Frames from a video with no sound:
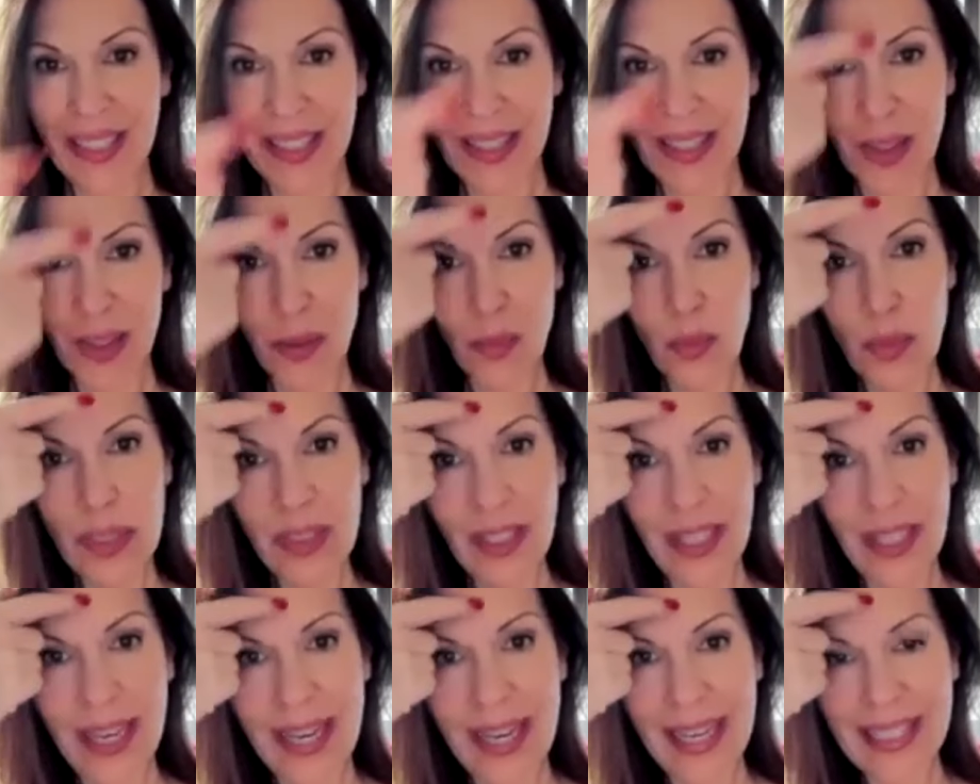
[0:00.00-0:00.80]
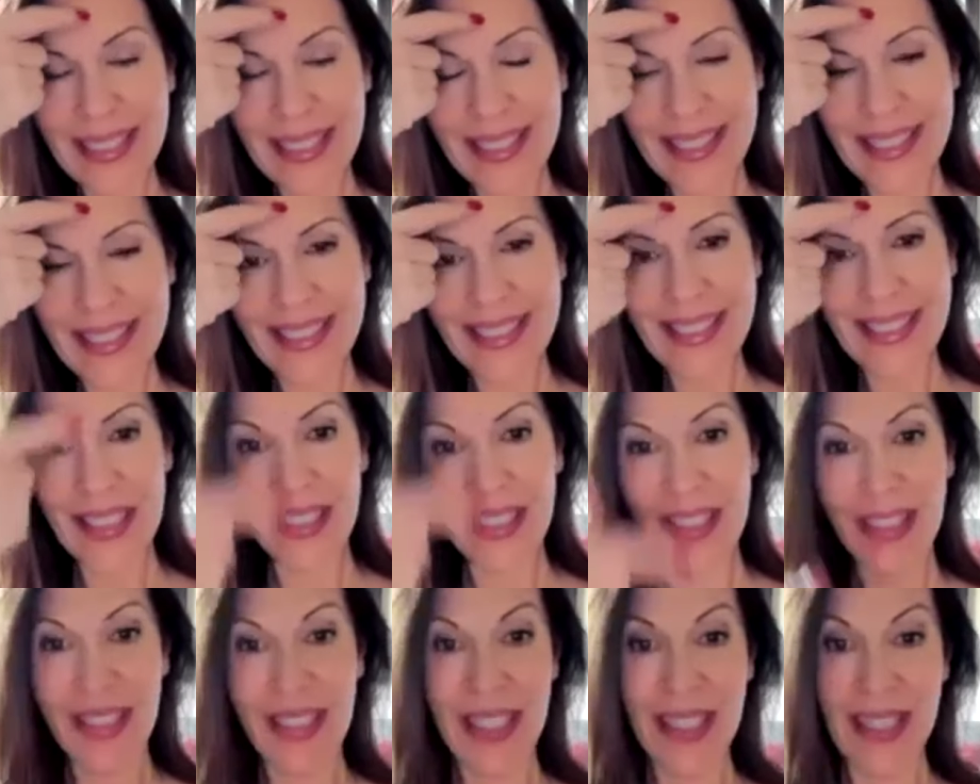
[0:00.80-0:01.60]
the real eyes,
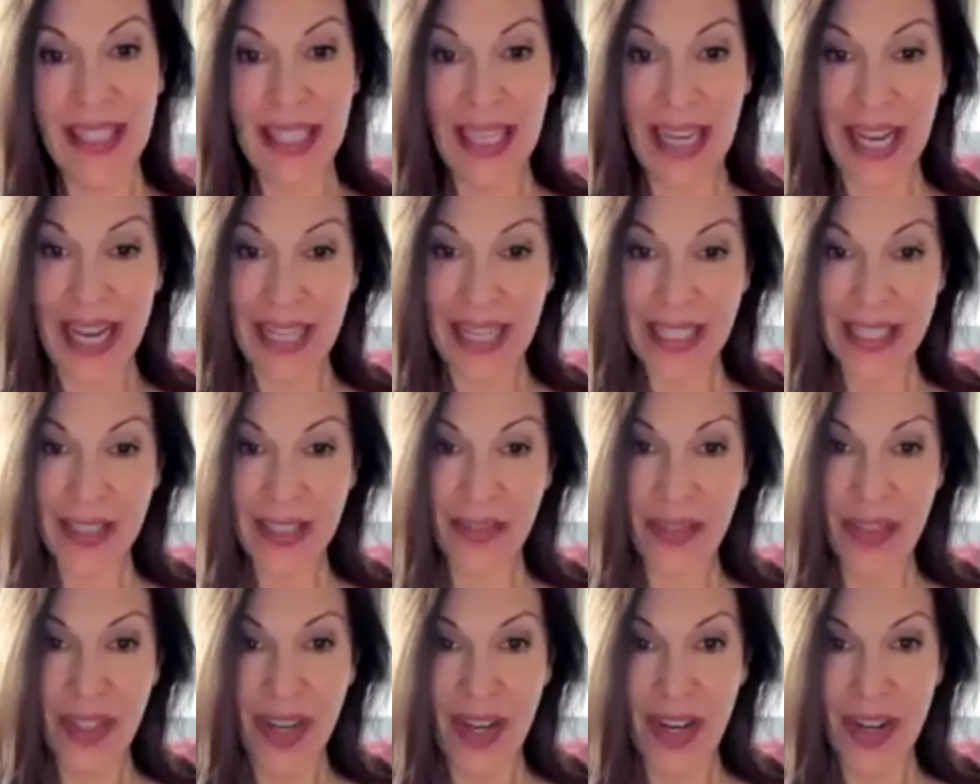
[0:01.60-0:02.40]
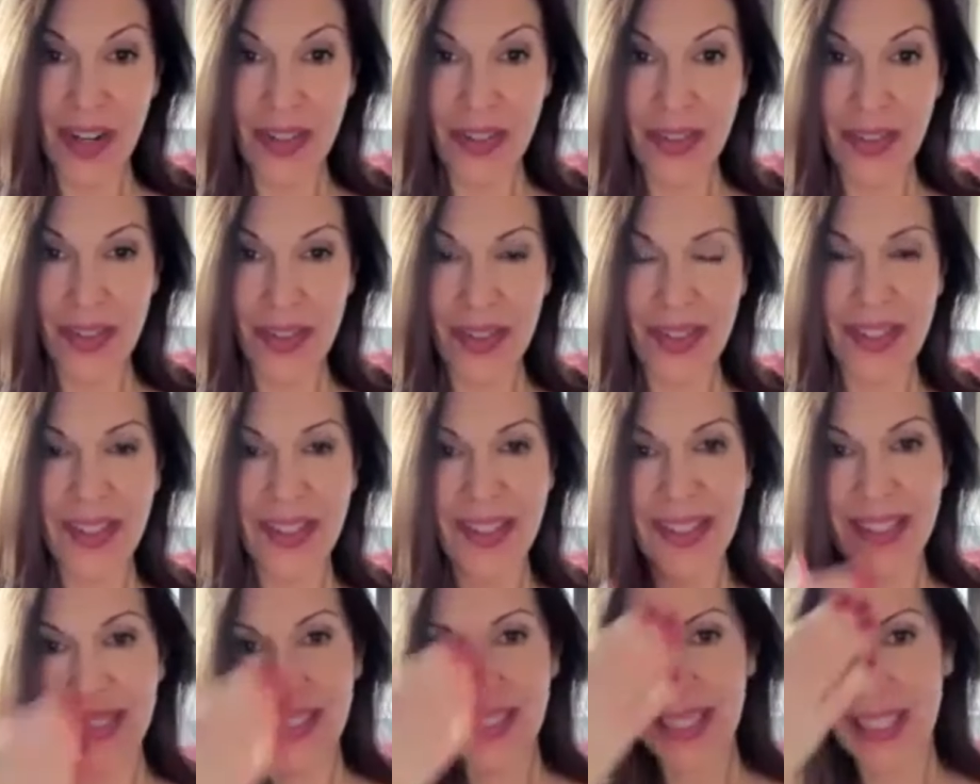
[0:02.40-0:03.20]
the eyes of the heart,
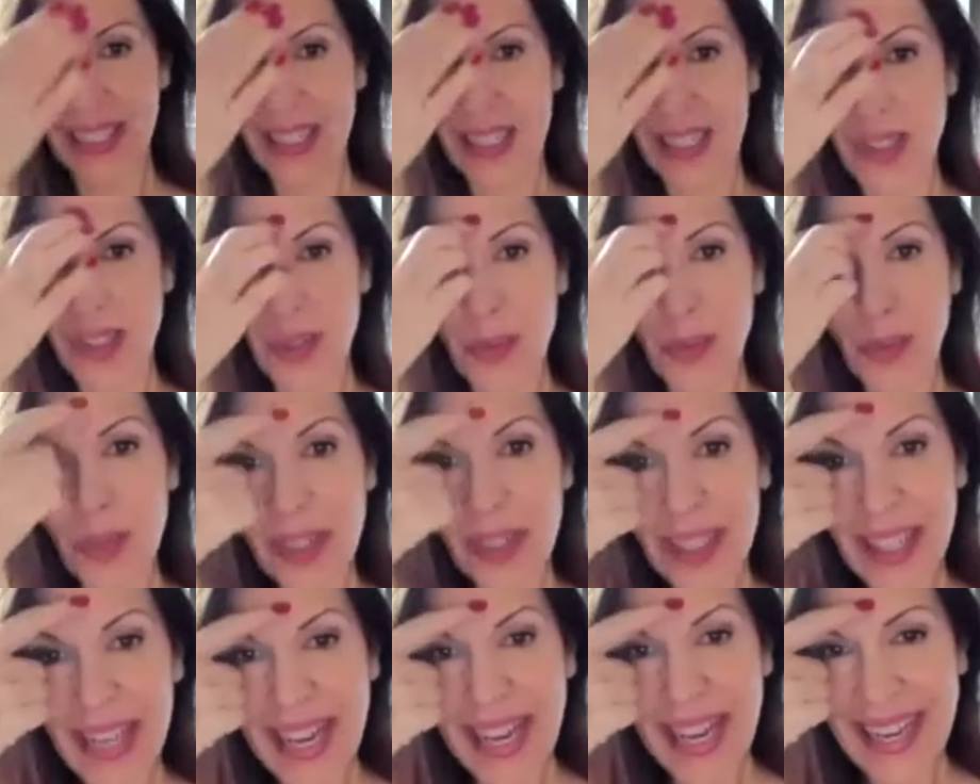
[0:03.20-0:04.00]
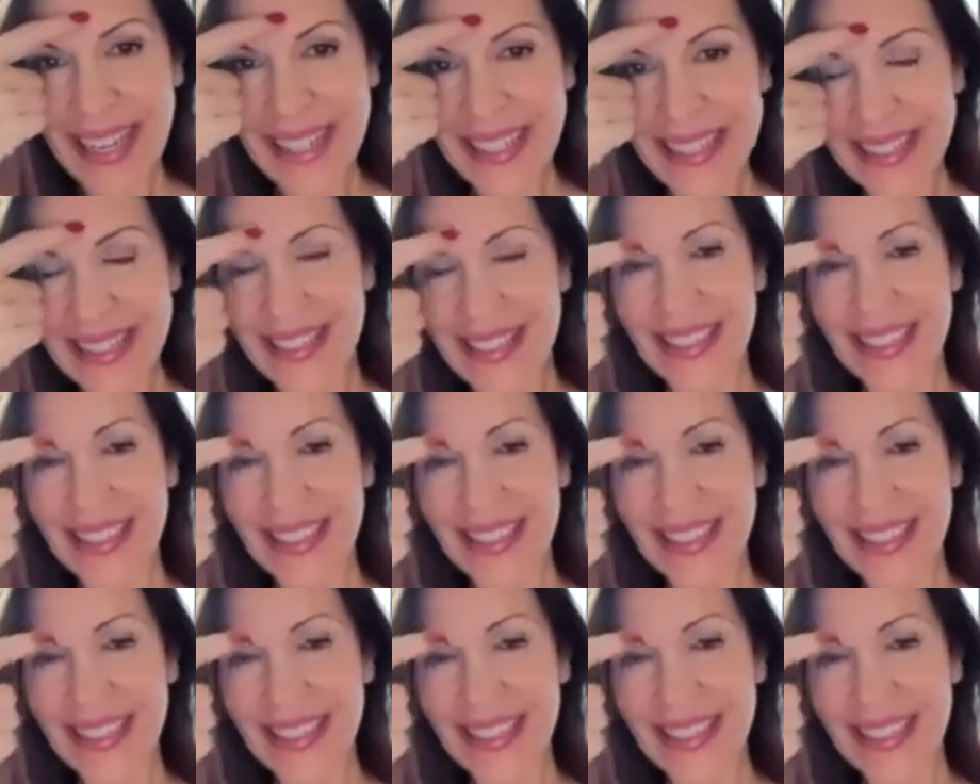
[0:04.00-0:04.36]
and the real eye.